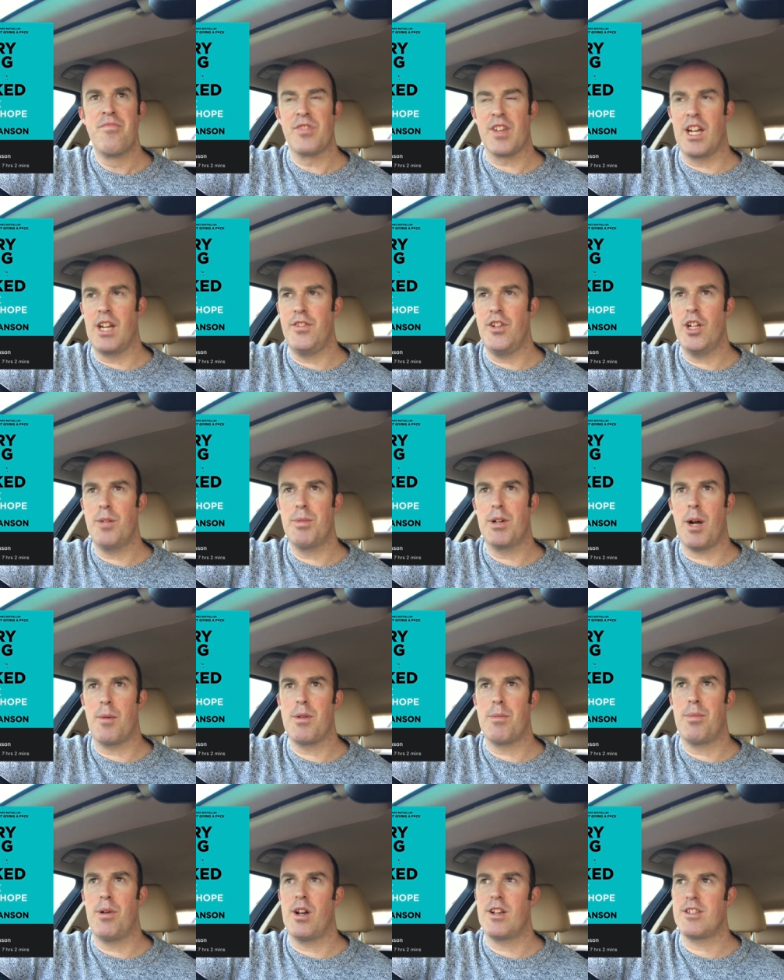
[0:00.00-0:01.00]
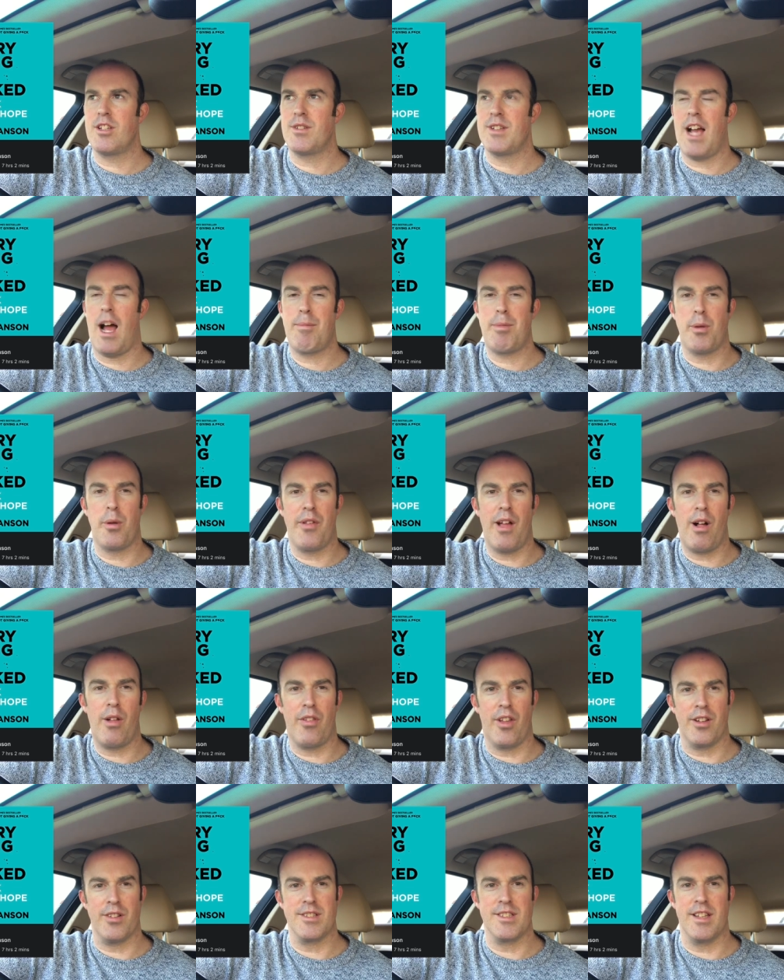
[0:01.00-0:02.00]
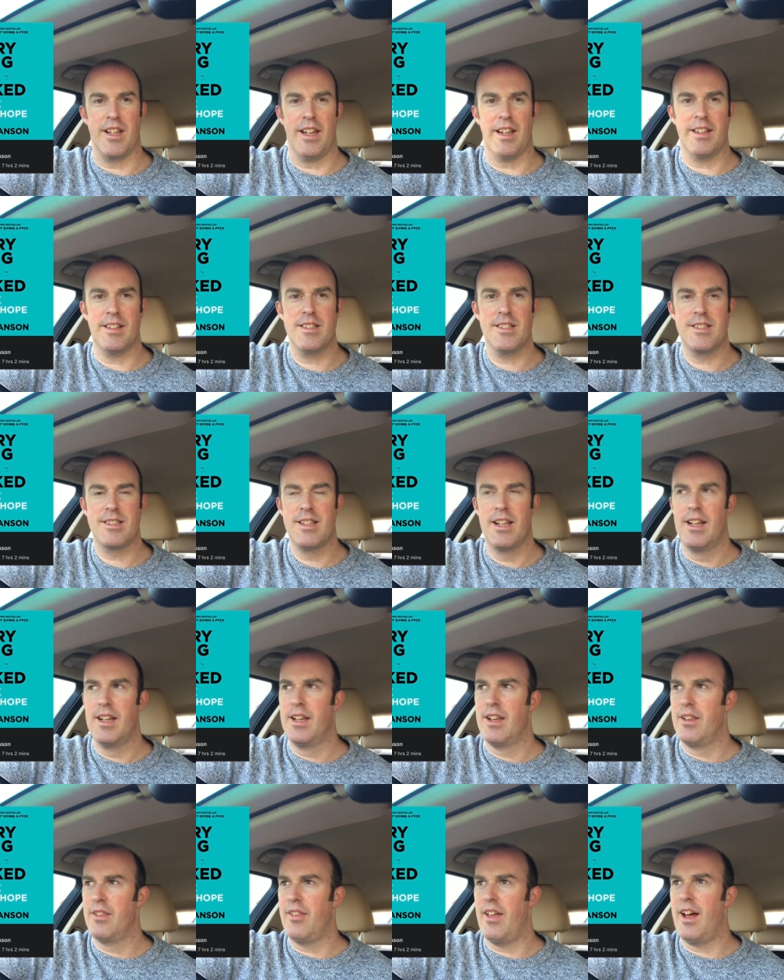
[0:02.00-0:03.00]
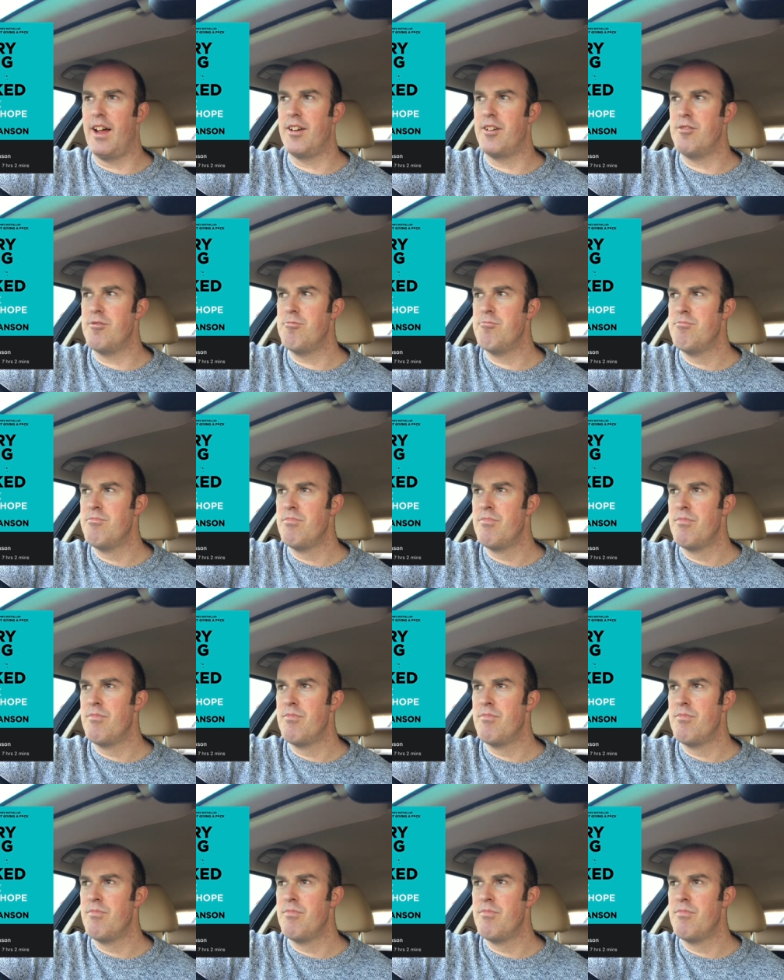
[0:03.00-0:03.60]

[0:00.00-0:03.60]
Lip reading: And if you can become the person who's happy without those things, then